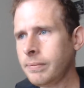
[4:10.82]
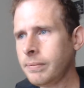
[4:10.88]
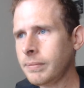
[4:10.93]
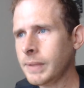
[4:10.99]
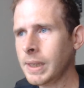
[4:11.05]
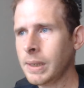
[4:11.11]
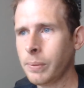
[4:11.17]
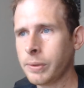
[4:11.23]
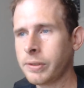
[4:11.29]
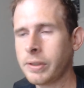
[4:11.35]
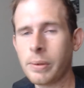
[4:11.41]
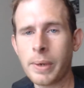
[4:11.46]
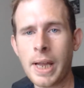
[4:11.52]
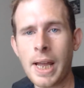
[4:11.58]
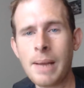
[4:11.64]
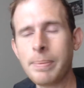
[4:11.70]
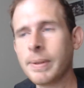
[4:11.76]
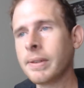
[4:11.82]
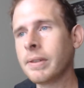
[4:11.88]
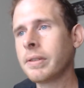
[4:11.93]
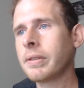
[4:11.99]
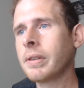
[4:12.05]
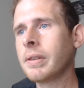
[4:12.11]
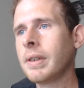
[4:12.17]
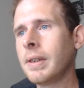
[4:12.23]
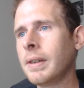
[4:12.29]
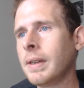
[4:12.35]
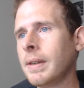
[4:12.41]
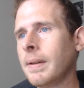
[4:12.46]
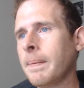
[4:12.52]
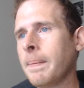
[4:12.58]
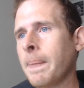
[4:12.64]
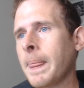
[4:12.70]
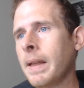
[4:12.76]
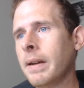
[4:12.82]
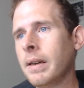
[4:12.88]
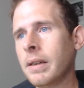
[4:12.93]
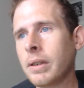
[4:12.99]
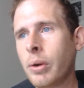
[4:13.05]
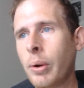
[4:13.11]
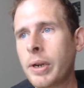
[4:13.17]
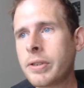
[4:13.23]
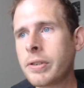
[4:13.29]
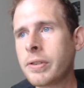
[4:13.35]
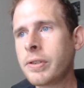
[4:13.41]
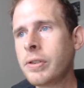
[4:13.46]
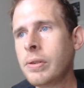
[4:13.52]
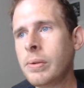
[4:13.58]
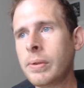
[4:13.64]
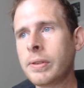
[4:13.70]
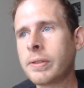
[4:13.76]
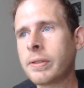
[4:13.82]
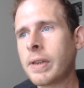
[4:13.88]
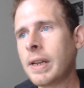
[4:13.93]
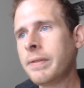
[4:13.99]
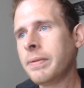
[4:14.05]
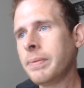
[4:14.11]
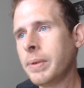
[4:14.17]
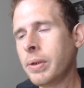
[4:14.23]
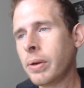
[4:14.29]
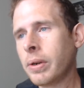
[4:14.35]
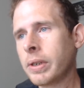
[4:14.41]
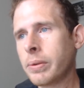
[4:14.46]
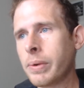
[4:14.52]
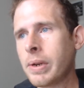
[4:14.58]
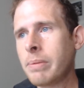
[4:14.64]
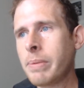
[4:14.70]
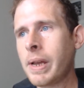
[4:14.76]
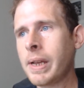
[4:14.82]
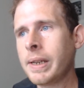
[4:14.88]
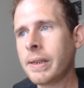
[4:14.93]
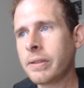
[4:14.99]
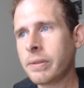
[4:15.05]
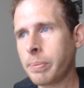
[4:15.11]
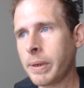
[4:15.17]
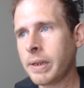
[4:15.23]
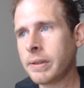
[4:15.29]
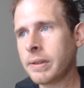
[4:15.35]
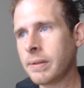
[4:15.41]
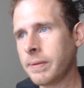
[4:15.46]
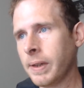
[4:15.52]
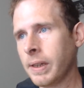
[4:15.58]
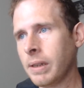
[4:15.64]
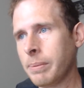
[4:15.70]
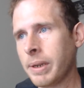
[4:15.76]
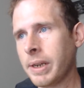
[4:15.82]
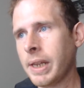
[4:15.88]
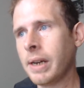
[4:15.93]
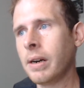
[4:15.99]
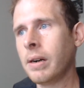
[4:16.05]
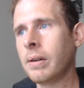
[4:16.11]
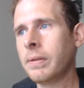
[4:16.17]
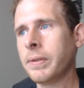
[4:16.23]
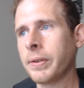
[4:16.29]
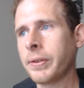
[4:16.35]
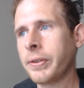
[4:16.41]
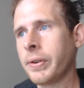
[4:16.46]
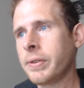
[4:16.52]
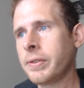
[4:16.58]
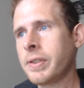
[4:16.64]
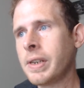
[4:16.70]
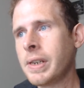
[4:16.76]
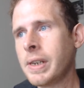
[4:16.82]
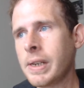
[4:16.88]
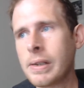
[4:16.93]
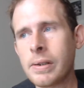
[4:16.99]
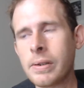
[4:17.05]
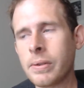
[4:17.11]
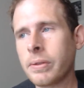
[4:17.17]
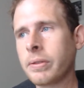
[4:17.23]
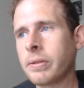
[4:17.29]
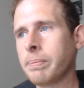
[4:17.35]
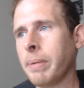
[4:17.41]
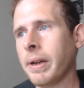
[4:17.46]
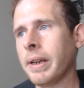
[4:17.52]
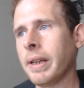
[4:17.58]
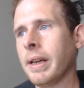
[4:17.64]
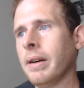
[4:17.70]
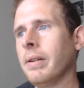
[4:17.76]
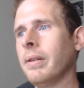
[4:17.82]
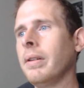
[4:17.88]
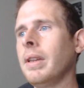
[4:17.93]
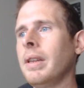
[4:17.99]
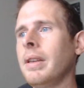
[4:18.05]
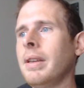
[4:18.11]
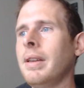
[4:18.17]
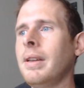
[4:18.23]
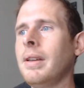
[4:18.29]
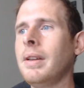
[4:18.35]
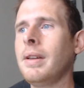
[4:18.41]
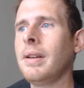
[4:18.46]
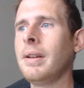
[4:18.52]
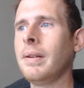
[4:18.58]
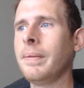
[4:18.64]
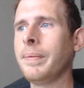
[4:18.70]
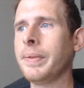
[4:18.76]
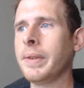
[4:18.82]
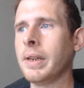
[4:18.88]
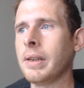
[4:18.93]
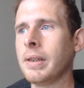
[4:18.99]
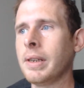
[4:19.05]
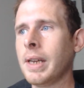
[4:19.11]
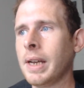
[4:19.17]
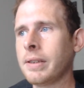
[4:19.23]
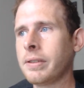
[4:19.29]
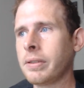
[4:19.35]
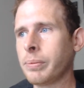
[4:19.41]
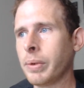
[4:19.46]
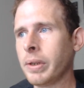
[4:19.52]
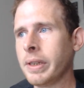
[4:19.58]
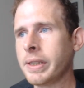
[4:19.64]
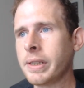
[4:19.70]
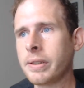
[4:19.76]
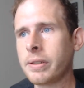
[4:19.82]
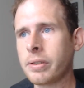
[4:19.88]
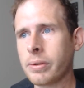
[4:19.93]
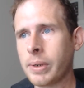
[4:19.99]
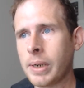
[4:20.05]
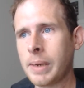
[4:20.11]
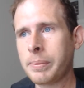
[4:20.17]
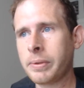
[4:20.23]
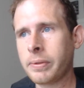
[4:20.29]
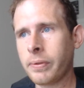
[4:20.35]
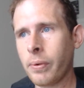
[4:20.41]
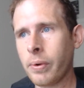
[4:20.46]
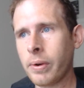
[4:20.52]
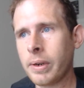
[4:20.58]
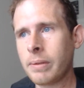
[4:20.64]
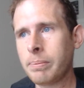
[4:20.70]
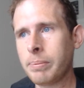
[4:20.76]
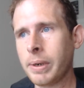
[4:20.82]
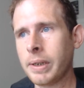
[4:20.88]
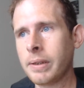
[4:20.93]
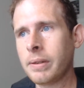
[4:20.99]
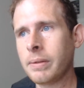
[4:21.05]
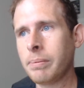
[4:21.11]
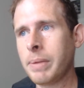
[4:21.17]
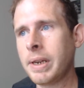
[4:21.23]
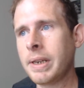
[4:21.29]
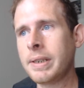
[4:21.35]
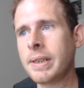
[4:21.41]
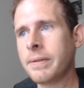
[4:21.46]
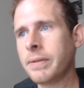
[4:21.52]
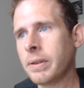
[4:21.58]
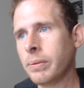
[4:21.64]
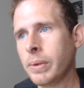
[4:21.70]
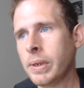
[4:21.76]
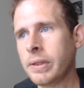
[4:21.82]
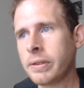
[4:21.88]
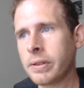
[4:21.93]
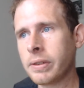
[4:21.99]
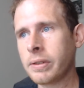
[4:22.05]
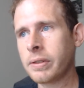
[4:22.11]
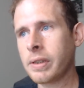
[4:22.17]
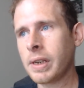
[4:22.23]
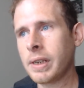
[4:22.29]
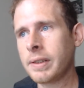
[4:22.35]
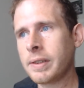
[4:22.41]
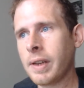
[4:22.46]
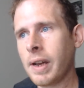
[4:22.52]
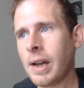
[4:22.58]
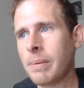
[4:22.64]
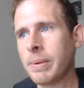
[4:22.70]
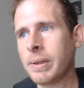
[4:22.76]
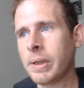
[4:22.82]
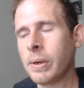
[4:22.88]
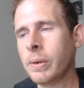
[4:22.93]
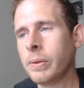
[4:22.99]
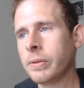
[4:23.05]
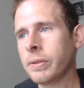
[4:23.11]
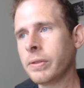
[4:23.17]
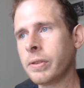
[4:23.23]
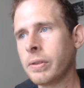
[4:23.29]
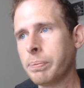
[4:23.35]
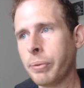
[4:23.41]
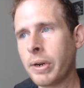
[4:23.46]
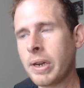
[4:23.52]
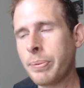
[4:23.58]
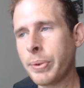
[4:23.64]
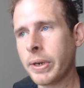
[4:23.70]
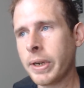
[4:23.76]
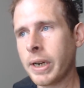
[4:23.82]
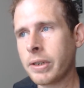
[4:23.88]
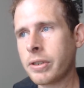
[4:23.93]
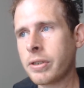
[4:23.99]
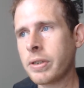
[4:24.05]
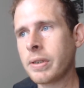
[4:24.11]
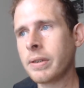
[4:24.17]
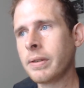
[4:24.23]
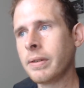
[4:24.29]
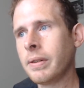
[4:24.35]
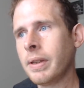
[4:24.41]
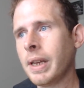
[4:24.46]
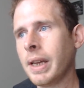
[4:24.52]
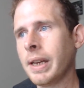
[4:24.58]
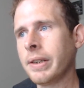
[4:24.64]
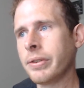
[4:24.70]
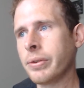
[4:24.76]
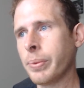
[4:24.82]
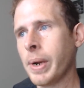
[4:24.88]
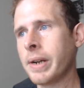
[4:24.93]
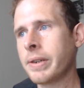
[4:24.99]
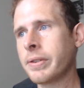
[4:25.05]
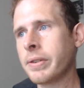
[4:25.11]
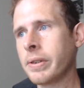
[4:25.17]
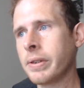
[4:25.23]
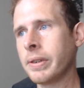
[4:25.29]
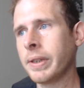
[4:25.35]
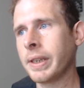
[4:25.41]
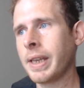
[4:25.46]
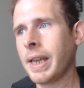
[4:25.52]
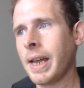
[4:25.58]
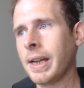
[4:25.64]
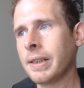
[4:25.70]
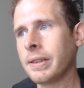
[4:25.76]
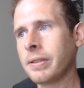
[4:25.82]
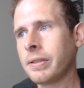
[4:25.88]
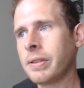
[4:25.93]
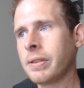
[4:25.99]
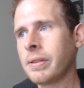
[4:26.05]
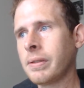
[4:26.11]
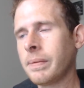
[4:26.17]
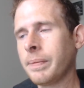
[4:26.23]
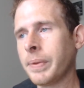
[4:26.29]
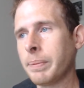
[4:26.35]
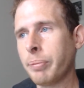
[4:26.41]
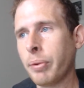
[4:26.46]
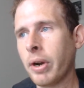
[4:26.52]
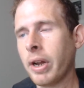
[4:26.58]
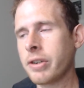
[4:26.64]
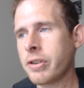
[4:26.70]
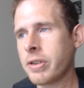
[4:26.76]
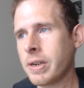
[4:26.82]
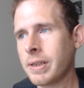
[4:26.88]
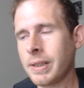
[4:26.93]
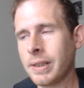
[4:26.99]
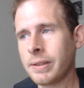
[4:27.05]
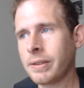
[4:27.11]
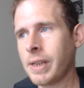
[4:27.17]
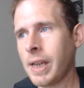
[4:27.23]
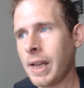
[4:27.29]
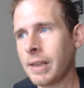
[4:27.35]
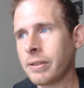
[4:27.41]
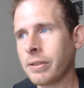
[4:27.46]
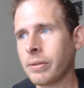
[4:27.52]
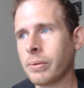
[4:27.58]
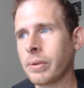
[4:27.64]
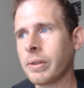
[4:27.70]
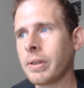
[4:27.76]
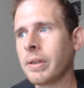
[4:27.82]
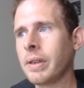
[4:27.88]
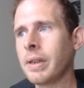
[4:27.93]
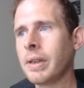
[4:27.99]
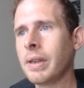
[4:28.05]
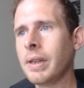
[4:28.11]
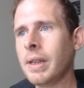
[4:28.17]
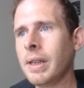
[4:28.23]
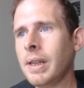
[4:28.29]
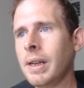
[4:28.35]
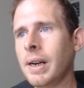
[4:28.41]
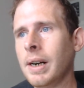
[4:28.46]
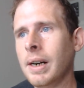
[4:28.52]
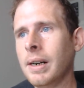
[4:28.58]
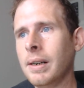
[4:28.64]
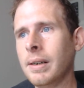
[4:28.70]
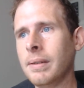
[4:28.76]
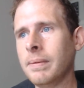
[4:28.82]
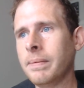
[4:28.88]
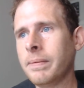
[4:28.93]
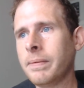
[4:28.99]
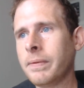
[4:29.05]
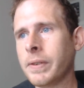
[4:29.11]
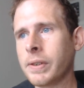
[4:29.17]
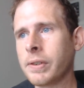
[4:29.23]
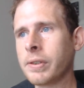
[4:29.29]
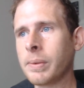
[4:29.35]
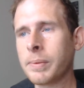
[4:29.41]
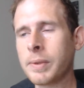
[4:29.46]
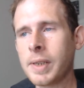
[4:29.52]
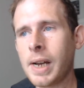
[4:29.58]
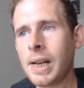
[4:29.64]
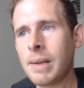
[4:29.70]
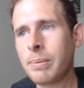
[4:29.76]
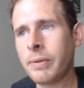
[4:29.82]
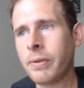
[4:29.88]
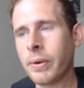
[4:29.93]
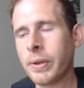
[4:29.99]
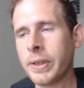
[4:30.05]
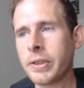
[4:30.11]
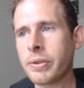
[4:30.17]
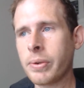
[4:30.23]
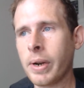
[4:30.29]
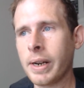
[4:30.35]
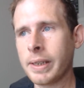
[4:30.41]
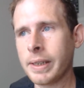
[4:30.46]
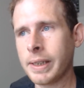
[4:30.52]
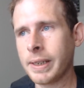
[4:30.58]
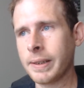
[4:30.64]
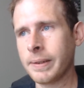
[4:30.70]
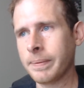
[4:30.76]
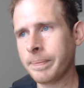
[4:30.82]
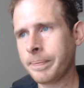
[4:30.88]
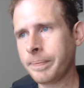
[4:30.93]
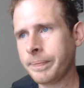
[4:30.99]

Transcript: We'll see what happens. Uh, question two, Escape from New York remake has been in development hell for 13 years by now. They had some really good scripts for it, but many different reasons anytime it goes into pre-production and director and the cast, the project gets canceled um, for some time before they try again.